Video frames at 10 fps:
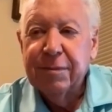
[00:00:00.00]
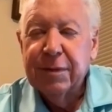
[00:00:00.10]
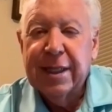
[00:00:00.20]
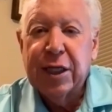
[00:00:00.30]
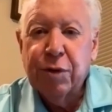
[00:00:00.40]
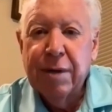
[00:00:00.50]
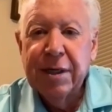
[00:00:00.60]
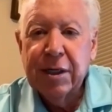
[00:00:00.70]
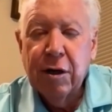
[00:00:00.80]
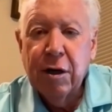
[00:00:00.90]
That's where I
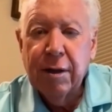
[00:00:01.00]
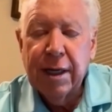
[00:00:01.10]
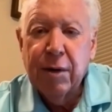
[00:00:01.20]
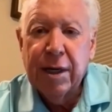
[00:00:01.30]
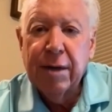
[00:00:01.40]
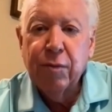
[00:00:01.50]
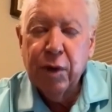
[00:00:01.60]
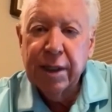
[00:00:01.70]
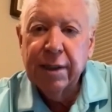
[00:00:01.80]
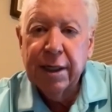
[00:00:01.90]
met Carl. I
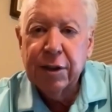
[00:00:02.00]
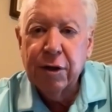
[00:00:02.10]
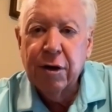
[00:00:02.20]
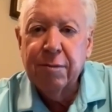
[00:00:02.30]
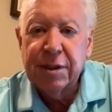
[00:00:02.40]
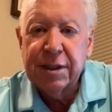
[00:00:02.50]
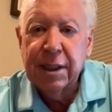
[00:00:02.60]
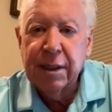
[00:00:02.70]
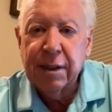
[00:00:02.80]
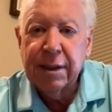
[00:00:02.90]
won a lot of tournaments
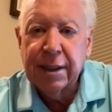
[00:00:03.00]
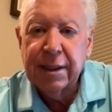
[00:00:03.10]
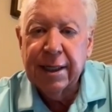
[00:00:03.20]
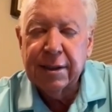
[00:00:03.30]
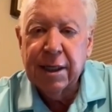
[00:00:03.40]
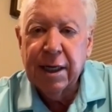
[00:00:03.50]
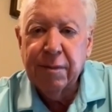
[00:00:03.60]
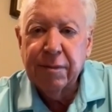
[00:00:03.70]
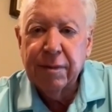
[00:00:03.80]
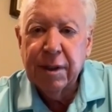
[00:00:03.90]
then at that time.